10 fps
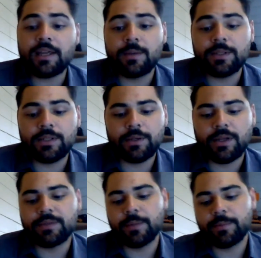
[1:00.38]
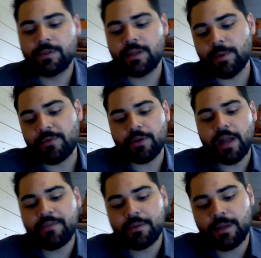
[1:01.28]
you, Antonio and Deborah, for
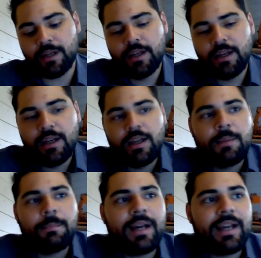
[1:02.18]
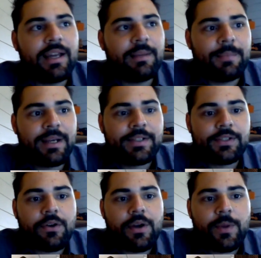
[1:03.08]
having me. My
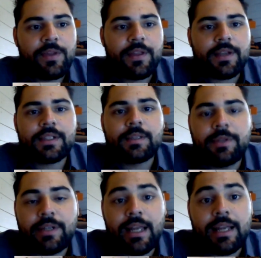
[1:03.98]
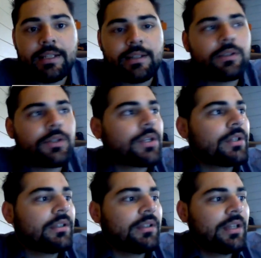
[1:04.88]
story with accessibility and inclusion
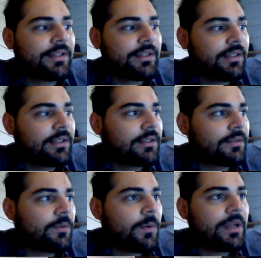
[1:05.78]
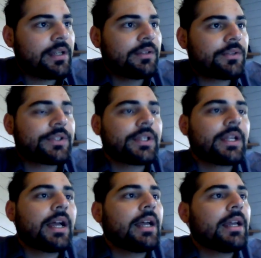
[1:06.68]
is quite
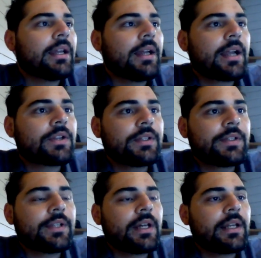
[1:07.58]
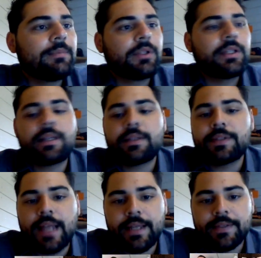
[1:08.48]
interesting. I actually studied political
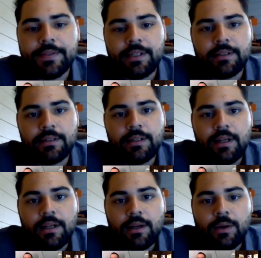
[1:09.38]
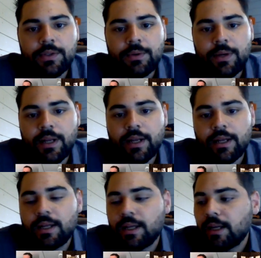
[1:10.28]
science in Costa
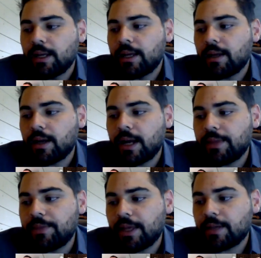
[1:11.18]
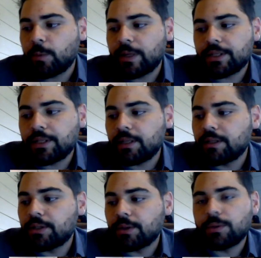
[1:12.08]
Rica. I then went
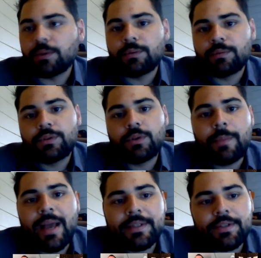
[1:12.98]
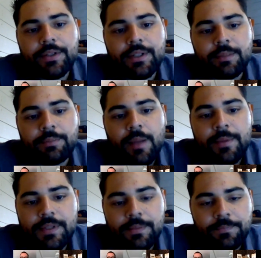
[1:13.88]
into a master's in
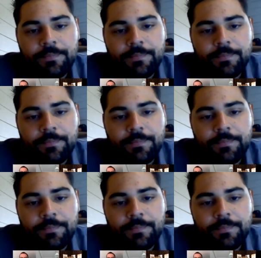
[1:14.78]
diplomacy,